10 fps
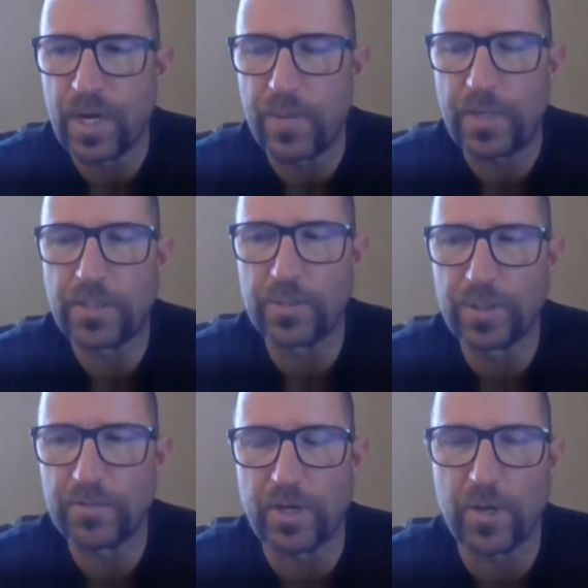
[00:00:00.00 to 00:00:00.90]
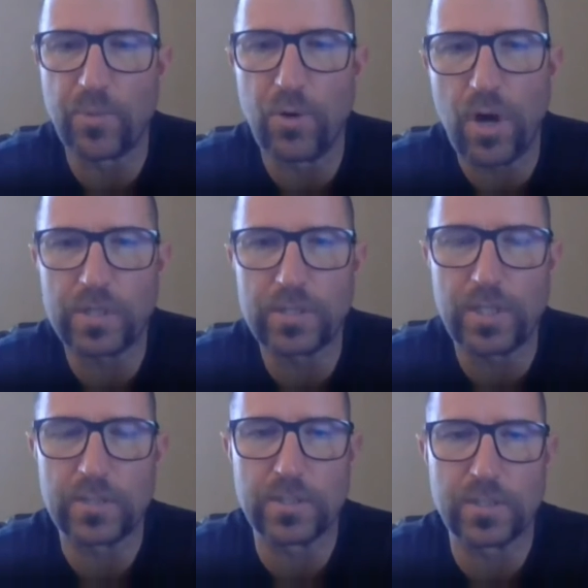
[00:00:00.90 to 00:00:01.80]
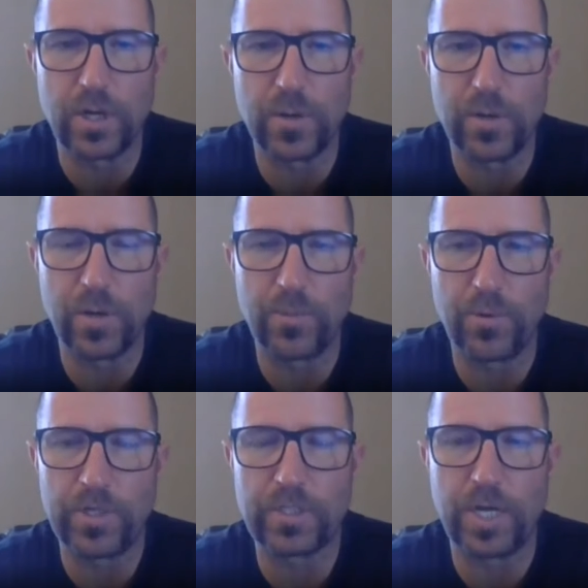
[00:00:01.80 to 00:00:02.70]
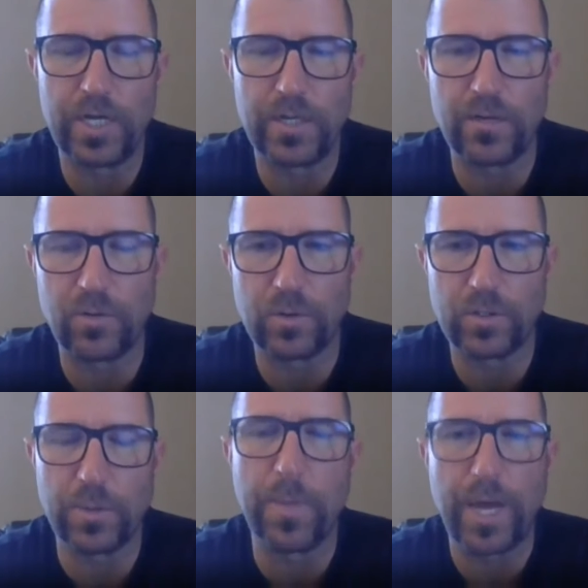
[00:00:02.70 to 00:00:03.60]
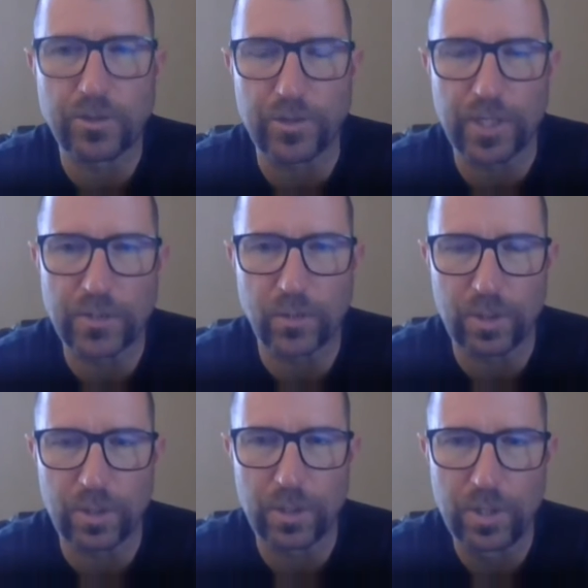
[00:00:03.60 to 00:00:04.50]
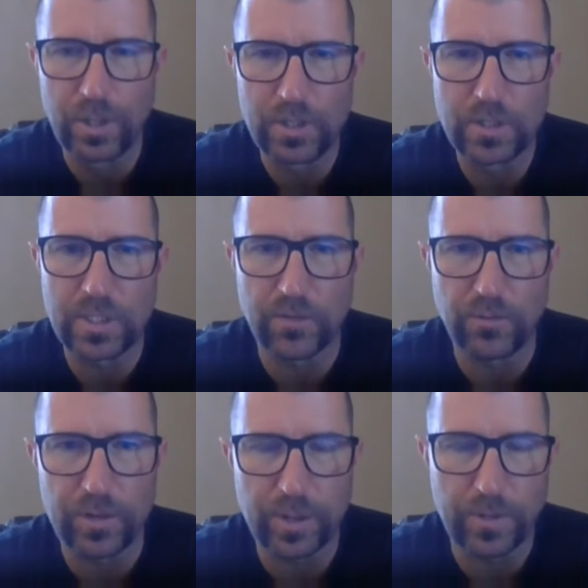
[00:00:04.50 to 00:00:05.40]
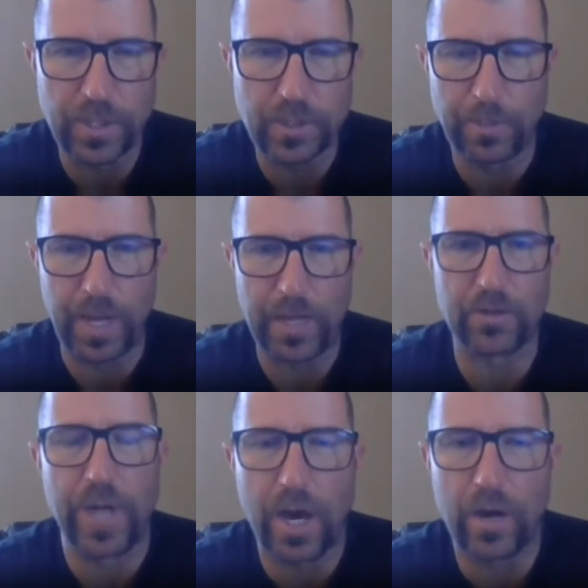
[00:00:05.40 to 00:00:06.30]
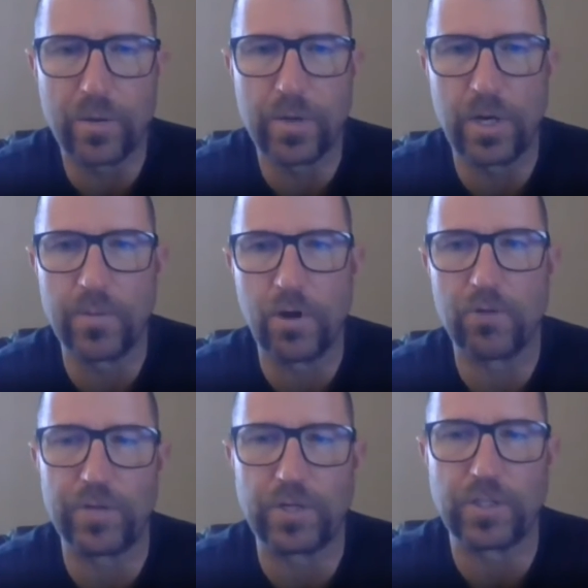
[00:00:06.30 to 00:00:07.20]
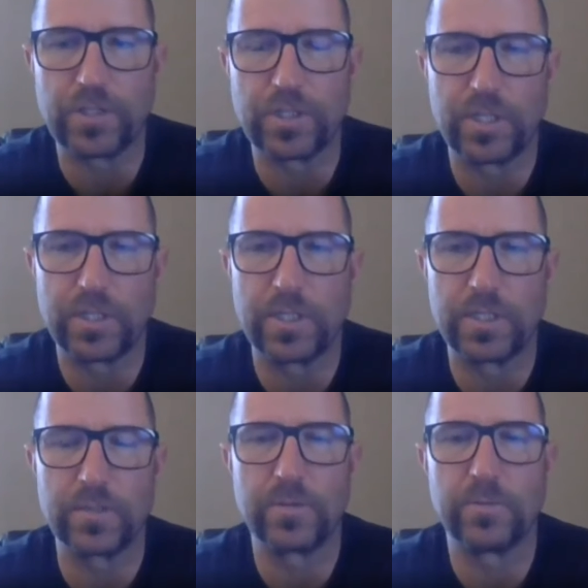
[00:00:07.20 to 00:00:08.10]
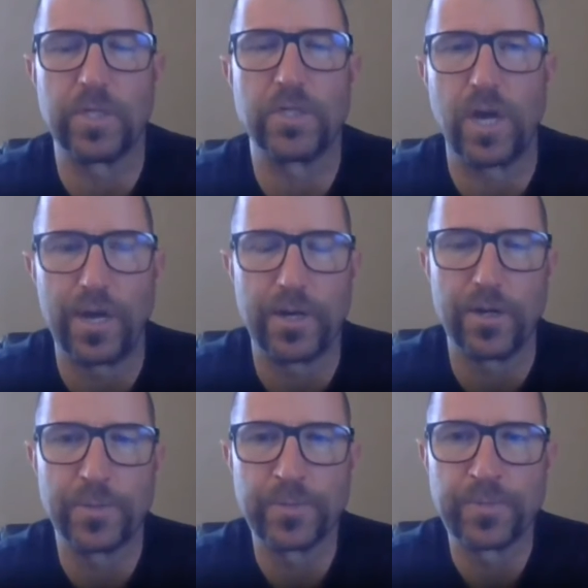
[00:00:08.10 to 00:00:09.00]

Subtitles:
I do believe that our processes are pretty tight. Of course, our metrics were different. They're much better now. Our efficiency is much higher.